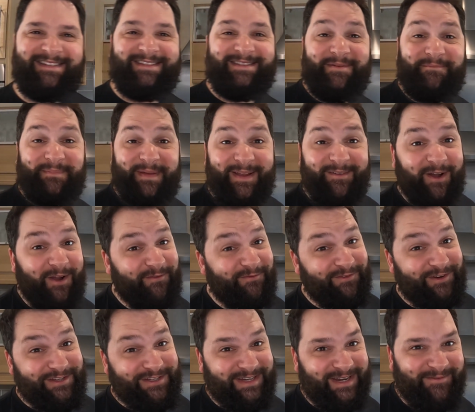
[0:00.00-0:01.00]
The beer I
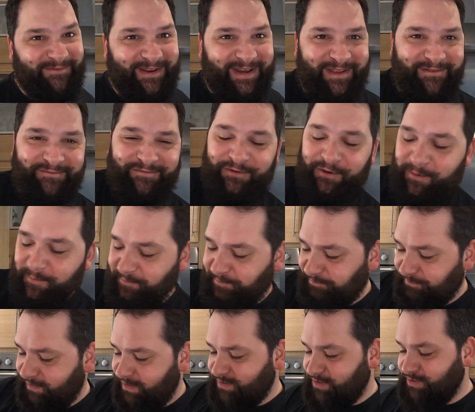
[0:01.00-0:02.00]
originally went in for,
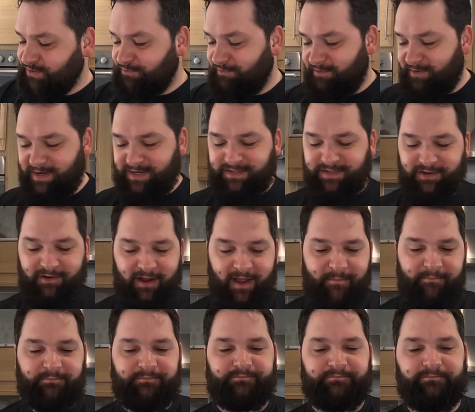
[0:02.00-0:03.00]
because I saw it on
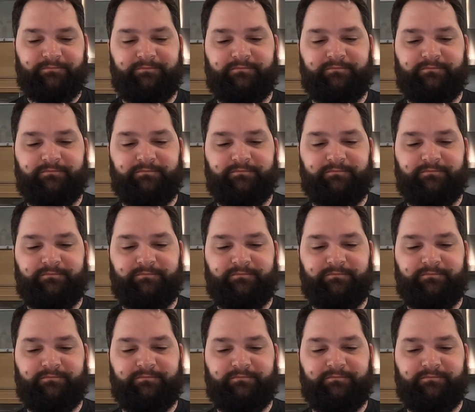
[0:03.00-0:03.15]
Instagram.